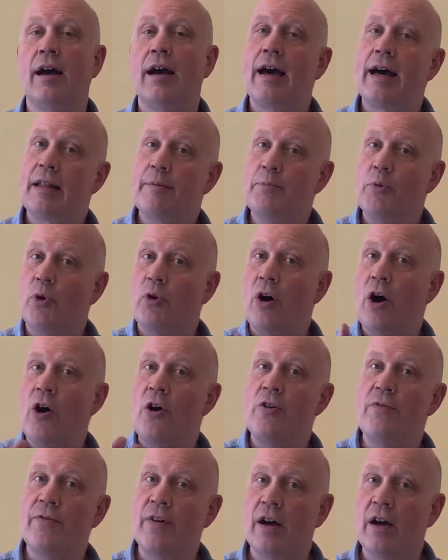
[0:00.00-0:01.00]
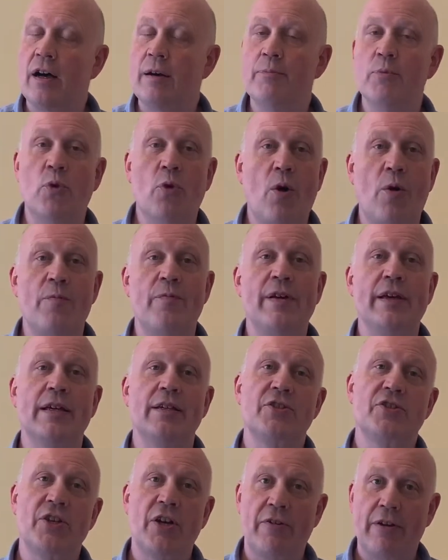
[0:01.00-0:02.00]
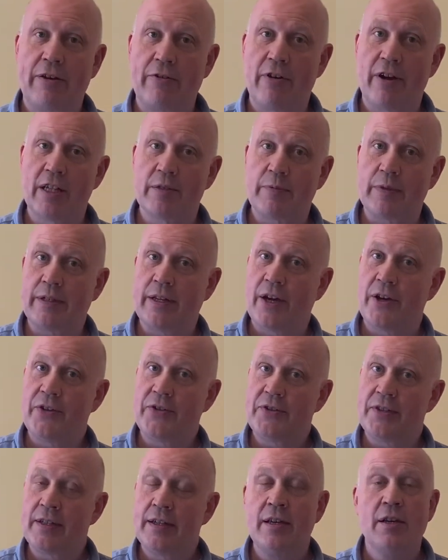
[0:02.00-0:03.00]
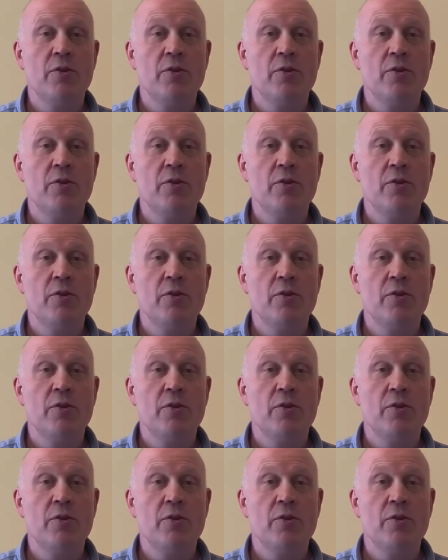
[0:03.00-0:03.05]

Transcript: and more overt, more obvious cherry raspberry nose.